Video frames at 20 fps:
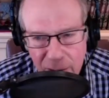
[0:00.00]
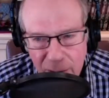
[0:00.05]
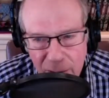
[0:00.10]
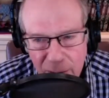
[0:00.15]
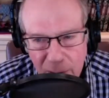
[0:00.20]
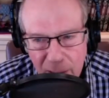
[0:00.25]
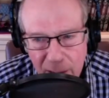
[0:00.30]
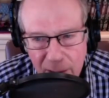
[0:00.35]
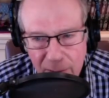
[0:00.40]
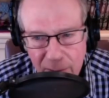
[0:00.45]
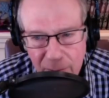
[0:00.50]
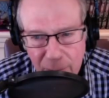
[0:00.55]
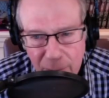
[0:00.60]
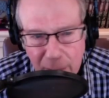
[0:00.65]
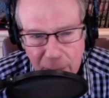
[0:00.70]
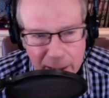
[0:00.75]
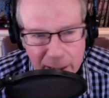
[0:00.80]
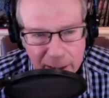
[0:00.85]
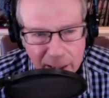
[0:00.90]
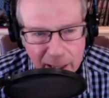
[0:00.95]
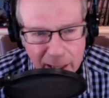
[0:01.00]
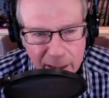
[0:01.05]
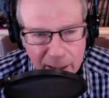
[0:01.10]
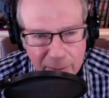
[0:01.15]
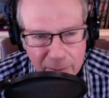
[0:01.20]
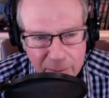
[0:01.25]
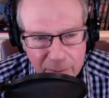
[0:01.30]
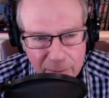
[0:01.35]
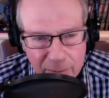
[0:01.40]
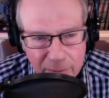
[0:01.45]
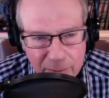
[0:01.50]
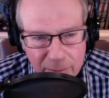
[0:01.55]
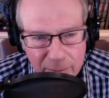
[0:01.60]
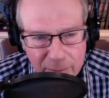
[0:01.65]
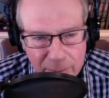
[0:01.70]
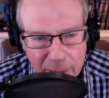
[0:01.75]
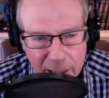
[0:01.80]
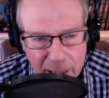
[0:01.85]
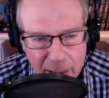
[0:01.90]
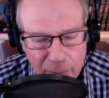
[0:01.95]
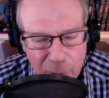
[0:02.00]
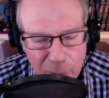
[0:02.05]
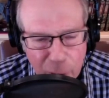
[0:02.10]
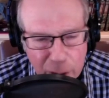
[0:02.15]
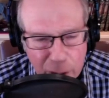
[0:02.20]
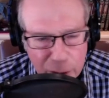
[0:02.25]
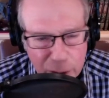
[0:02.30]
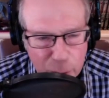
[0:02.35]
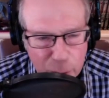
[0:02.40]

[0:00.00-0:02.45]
uh, meet and become friends with